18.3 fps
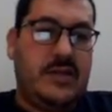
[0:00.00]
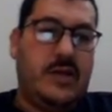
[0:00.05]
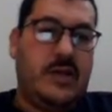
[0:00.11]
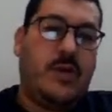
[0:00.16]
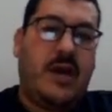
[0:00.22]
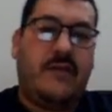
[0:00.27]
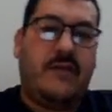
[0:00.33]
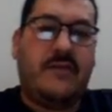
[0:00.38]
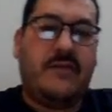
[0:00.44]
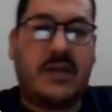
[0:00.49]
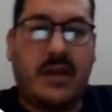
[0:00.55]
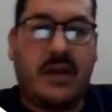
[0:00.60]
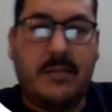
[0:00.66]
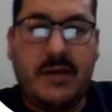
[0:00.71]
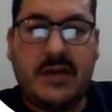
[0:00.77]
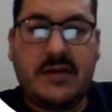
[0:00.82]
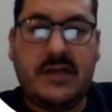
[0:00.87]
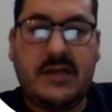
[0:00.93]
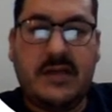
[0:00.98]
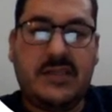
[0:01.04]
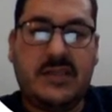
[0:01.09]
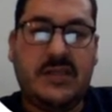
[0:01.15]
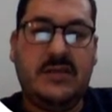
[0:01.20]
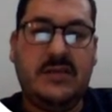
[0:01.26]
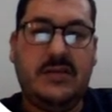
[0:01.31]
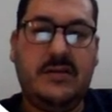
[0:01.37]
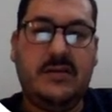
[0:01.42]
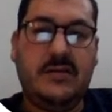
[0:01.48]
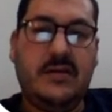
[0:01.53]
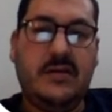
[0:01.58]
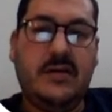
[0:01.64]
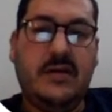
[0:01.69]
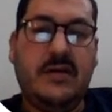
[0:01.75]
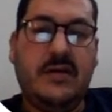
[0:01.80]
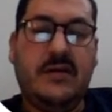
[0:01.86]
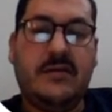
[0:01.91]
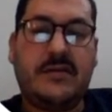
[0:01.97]
we have a grammar lesson,
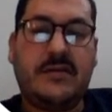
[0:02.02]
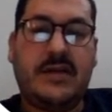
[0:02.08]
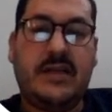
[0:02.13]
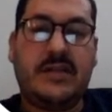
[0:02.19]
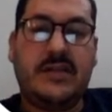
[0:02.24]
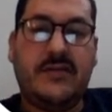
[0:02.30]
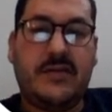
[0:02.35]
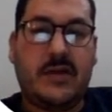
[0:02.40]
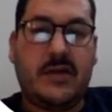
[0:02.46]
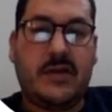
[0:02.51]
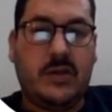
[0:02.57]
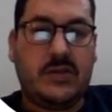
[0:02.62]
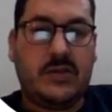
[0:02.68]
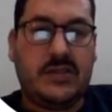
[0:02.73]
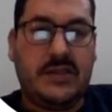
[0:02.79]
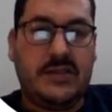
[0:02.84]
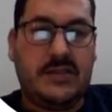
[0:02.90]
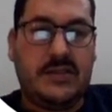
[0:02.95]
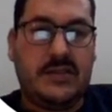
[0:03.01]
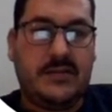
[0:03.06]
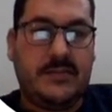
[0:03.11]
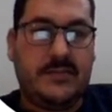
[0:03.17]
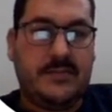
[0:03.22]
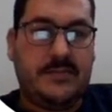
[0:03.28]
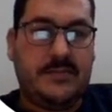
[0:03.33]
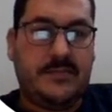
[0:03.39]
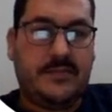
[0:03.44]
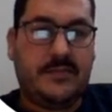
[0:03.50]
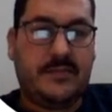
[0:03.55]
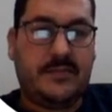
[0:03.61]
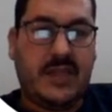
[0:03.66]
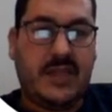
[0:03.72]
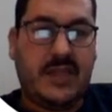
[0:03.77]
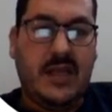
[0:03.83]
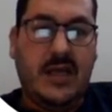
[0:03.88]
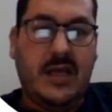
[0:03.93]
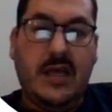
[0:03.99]
relative clauses.
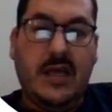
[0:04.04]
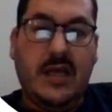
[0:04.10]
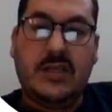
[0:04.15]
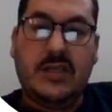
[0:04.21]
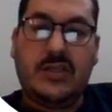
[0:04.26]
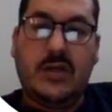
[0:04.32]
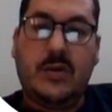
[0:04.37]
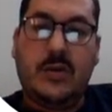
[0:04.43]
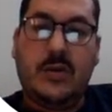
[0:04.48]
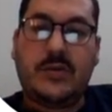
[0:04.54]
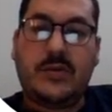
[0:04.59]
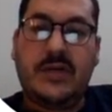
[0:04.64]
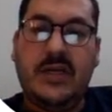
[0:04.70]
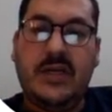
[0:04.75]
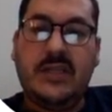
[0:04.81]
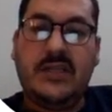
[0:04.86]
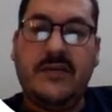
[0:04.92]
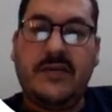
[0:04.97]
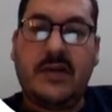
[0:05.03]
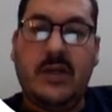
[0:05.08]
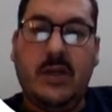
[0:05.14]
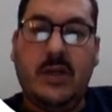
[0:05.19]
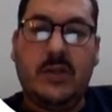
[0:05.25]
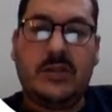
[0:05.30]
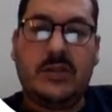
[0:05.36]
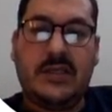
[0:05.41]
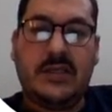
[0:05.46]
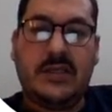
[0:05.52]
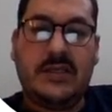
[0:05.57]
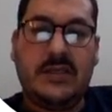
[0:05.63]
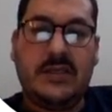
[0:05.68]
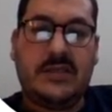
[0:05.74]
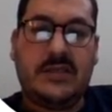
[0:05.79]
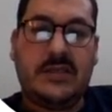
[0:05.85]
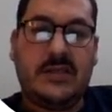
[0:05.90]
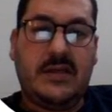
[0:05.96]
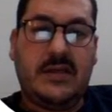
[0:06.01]
So relative
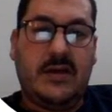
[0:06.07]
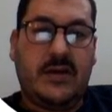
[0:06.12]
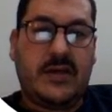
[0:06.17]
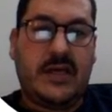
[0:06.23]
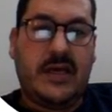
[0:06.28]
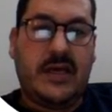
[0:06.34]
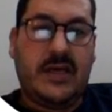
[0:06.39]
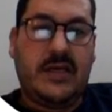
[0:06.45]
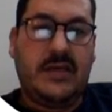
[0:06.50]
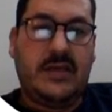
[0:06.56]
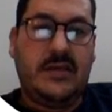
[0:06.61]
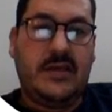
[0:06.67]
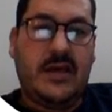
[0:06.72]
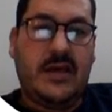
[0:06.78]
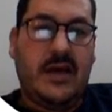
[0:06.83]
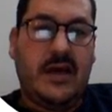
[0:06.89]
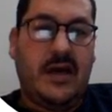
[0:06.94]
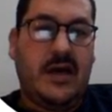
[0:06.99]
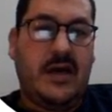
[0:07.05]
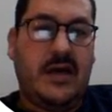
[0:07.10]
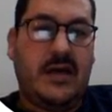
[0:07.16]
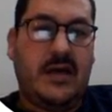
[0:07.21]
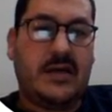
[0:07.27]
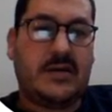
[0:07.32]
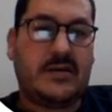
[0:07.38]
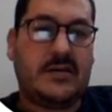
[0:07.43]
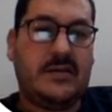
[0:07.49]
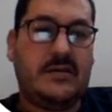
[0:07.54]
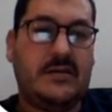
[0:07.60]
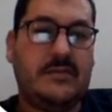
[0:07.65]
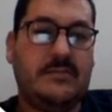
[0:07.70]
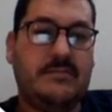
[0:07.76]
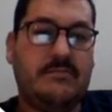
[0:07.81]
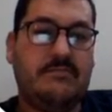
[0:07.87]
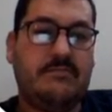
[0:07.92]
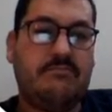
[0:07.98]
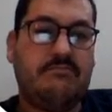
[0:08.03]
clauses, are
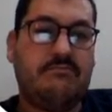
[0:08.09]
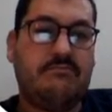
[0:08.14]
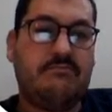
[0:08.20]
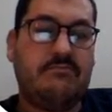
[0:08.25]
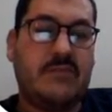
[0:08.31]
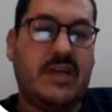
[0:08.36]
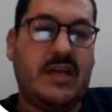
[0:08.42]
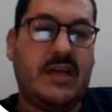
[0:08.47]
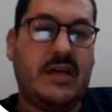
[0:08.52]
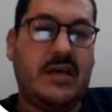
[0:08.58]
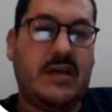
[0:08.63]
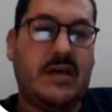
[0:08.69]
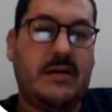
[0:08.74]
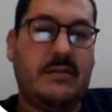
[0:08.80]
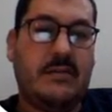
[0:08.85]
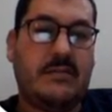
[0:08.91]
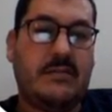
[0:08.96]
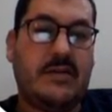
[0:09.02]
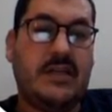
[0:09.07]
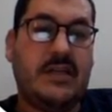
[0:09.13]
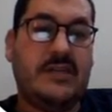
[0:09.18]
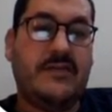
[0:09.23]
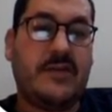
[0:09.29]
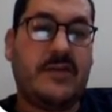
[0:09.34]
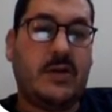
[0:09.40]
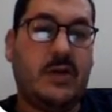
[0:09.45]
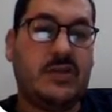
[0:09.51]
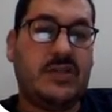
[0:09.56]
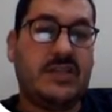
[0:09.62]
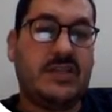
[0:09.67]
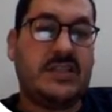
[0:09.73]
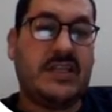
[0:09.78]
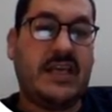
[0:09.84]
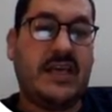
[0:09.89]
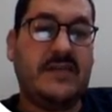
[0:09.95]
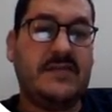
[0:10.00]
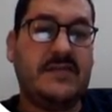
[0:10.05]
relative clauses
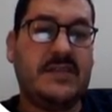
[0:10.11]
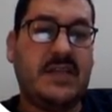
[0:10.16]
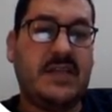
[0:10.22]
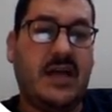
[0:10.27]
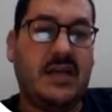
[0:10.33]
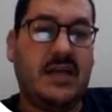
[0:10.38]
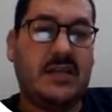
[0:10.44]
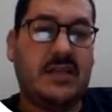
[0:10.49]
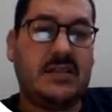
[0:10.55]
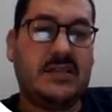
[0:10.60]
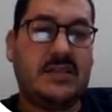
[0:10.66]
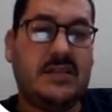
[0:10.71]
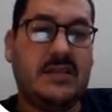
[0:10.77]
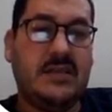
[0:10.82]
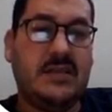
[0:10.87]
gives us